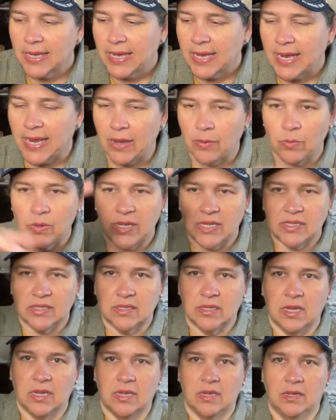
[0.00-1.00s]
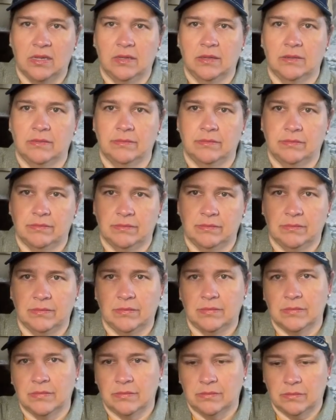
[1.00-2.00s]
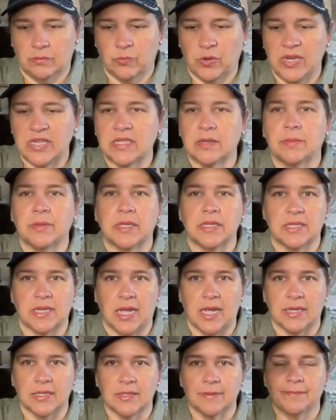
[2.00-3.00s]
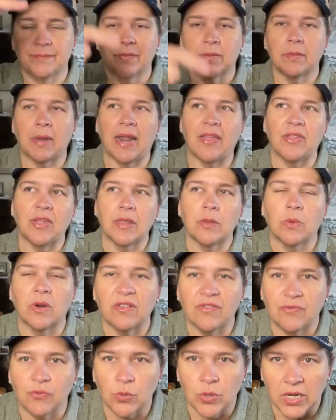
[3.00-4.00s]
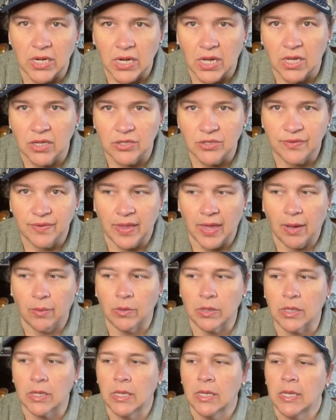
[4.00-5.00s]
It was reasonably sized, but I think they wanted $40 for that one.